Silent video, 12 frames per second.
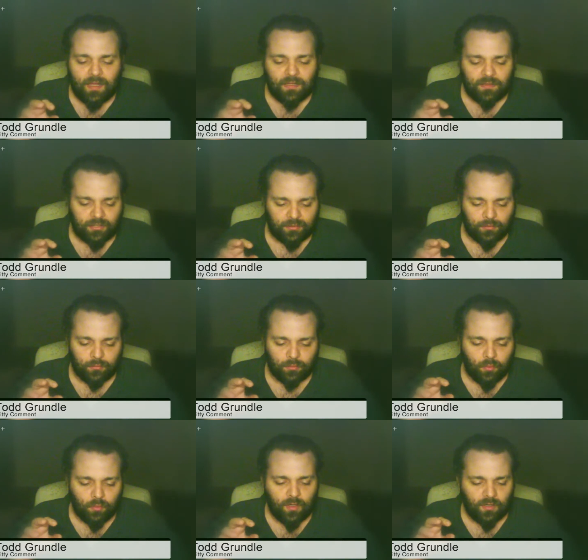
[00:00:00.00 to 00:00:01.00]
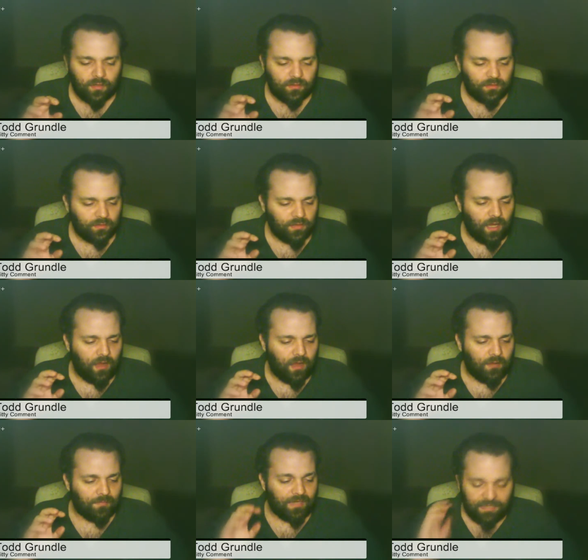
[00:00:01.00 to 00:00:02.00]
to.
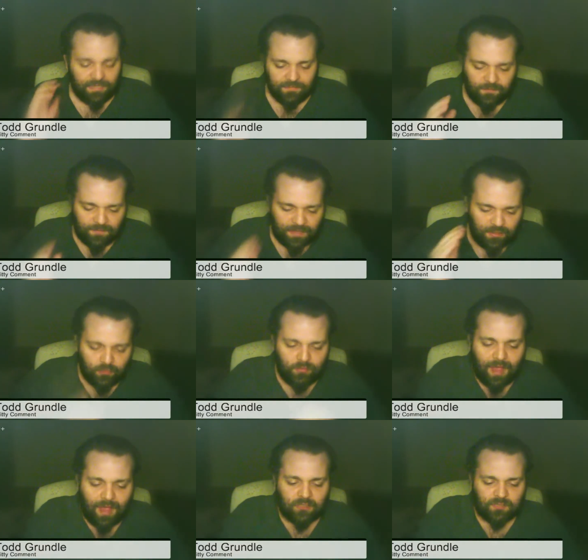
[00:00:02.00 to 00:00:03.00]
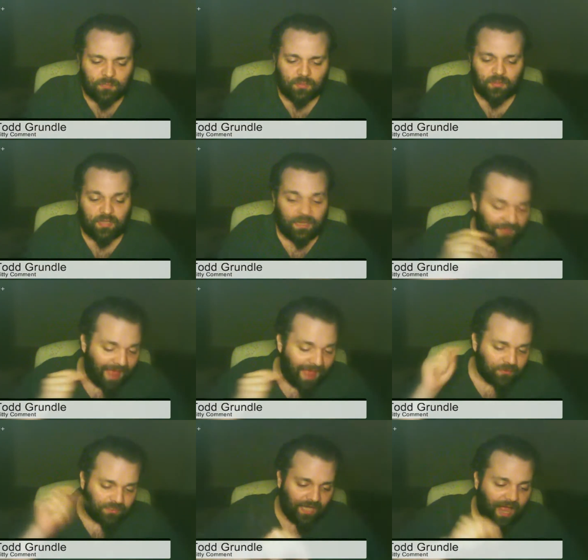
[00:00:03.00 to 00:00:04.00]
Even if he knew that was if that
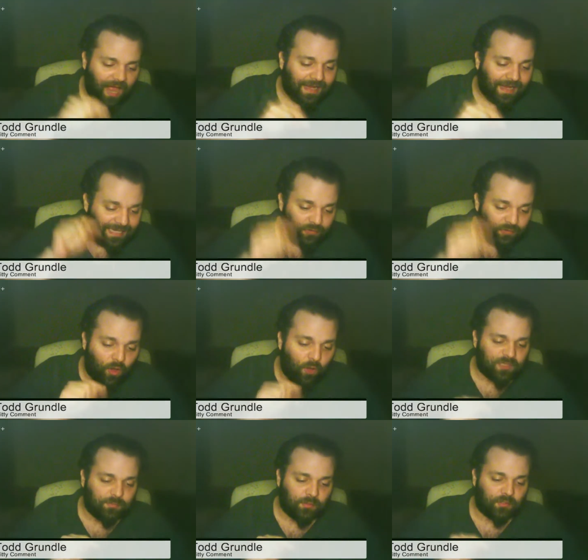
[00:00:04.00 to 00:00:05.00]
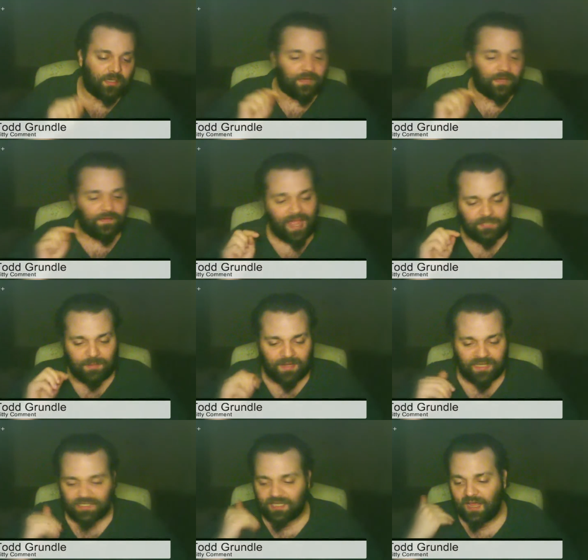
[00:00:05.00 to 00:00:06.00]
was the guy he thought was Berlin, that's been
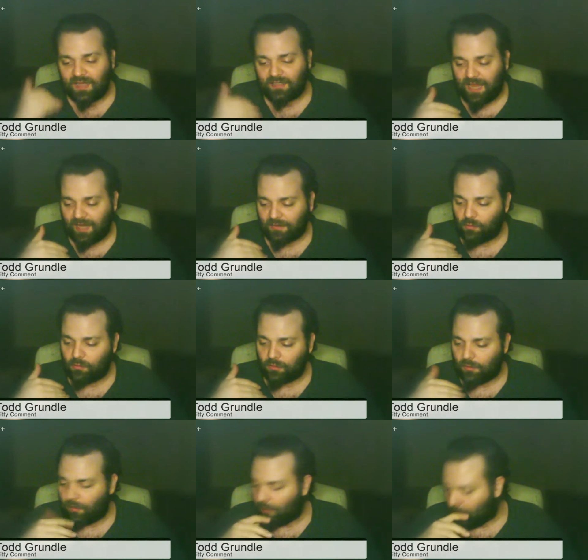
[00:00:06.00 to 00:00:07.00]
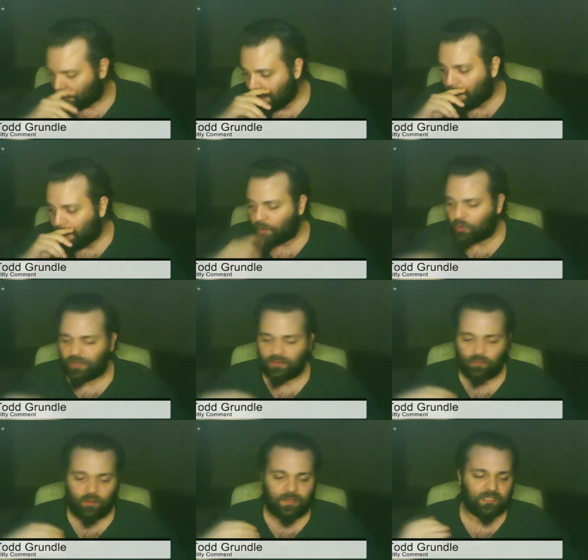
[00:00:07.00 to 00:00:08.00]
his contact all along, who he
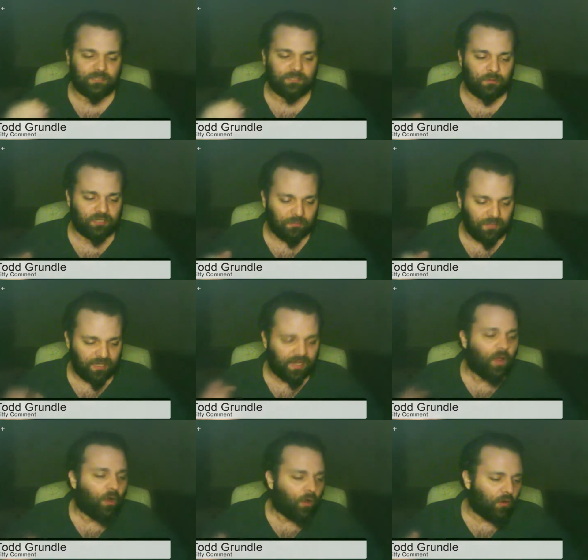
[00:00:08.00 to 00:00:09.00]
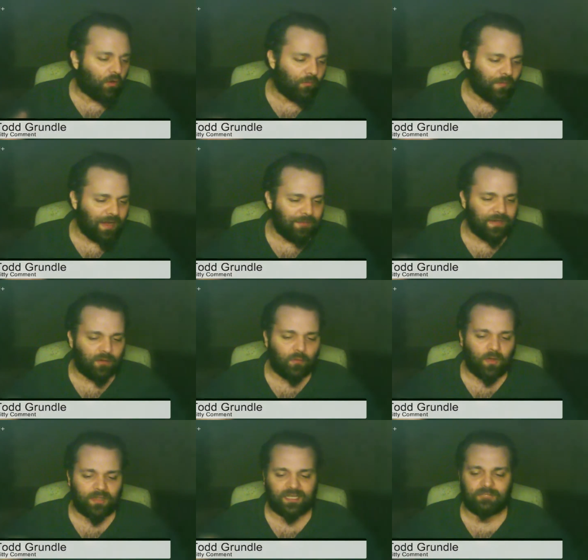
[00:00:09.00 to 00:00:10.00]
thought he was supposed to meet. Although maybe it
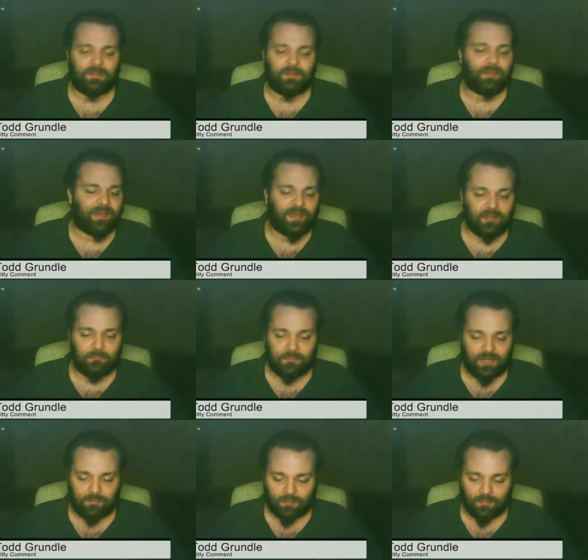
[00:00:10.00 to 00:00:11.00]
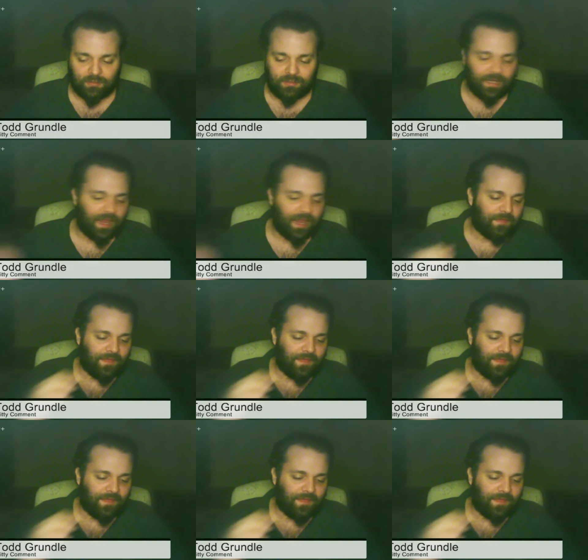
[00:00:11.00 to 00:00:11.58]
wasn't, because maybe he didn't meet Berlin yet, and that